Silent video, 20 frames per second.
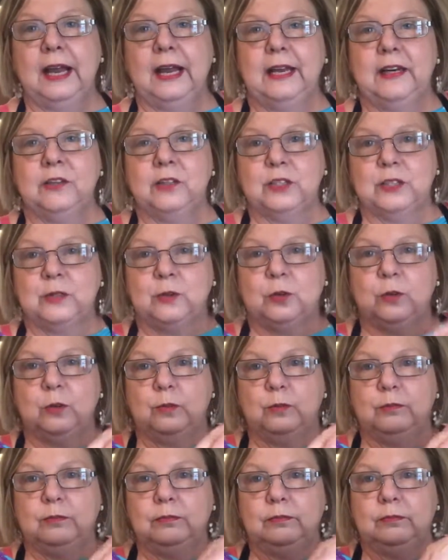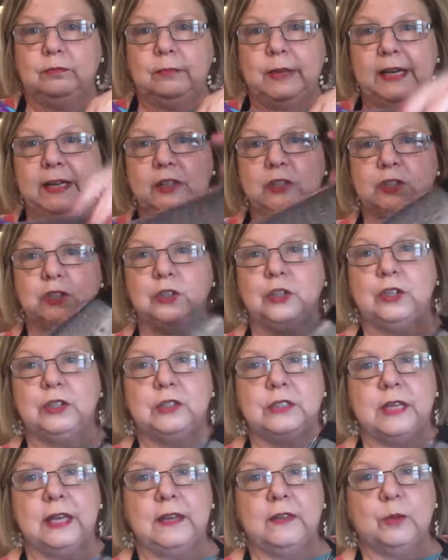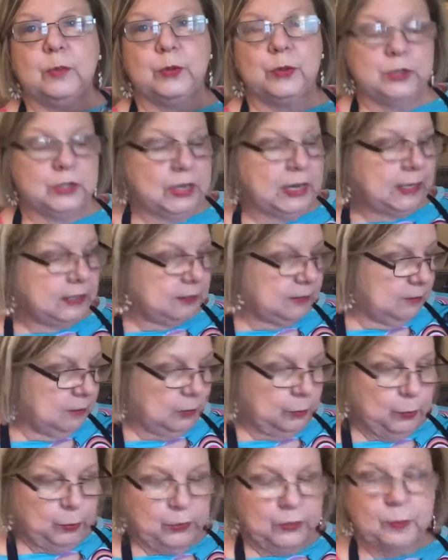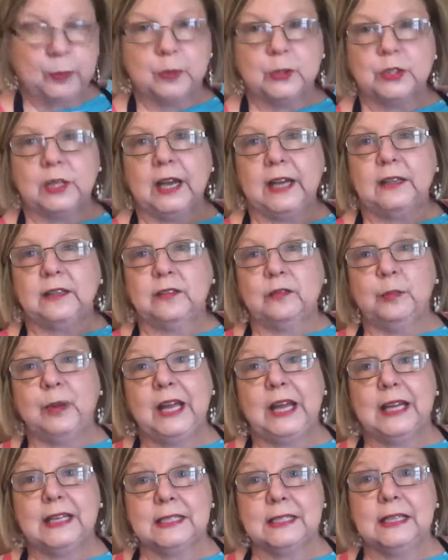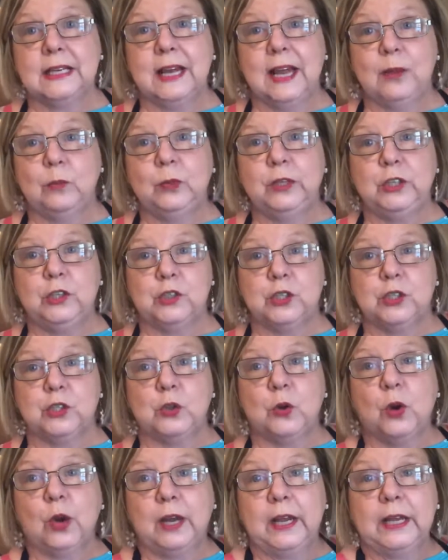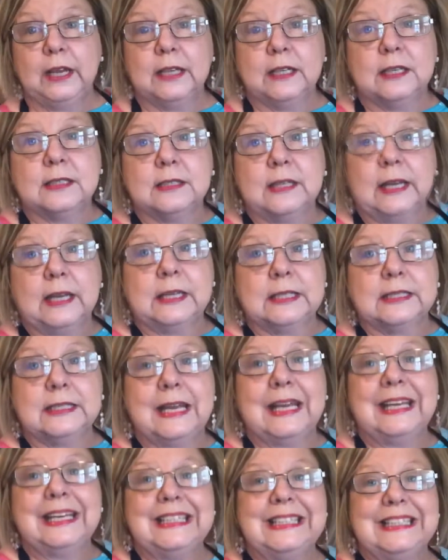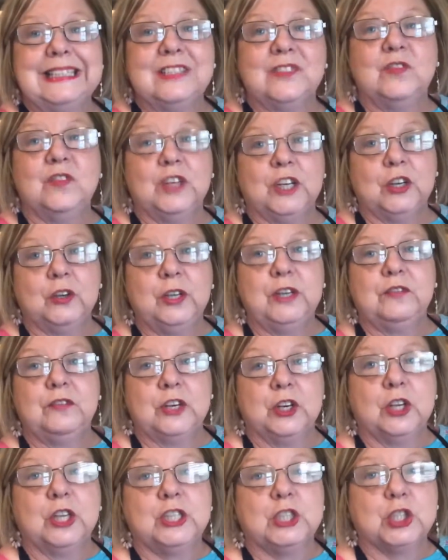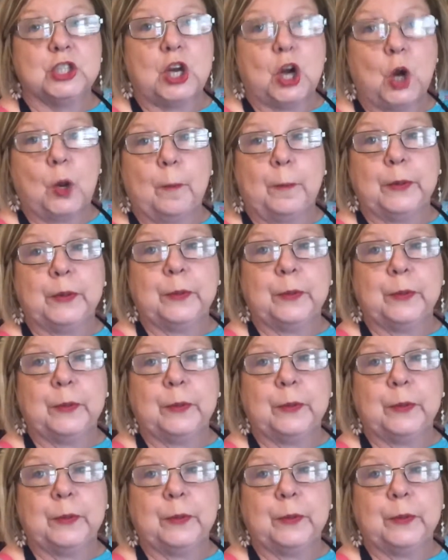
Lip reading: and just make sure you take the you put the protective plastic on when you're storing it, because like I say, it is very, very sharp.